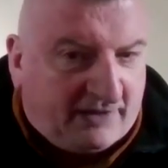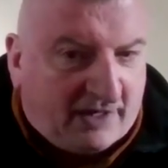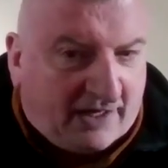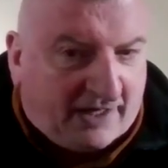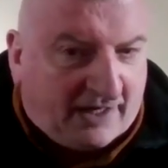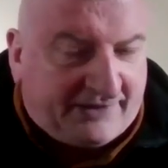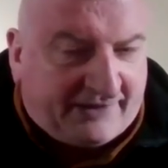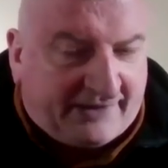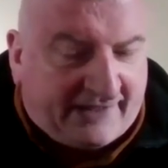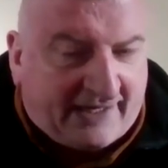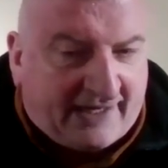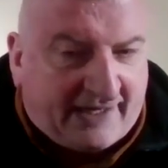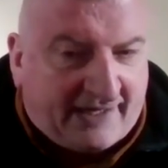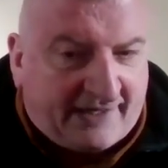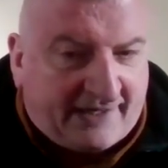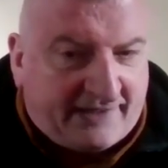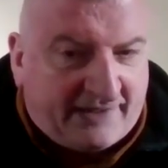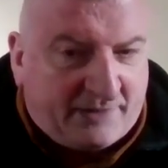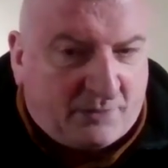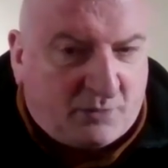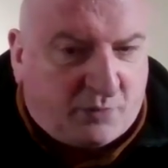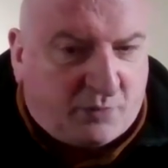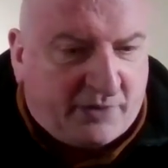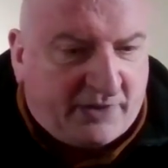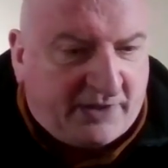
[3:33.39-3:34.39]
got that
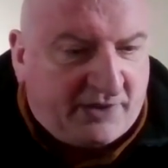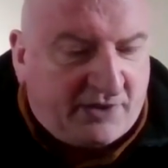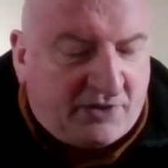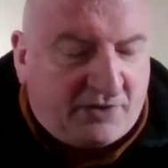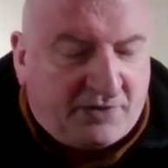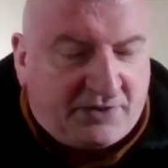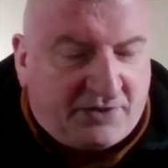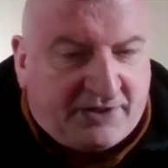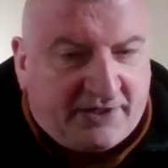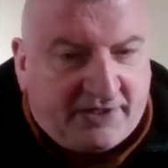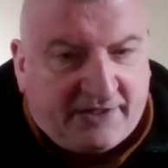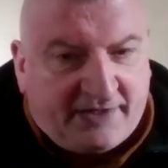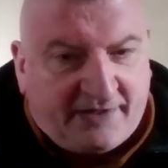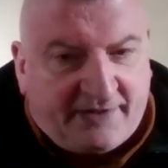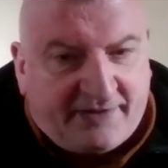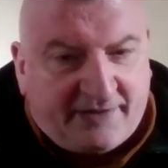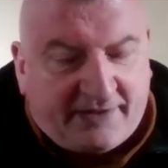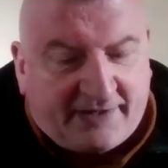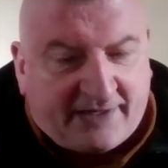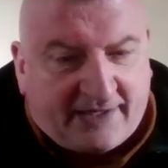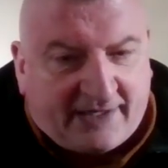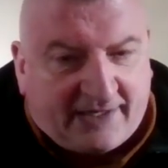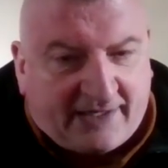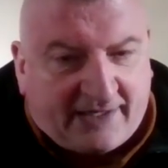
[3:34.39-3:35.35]
when you did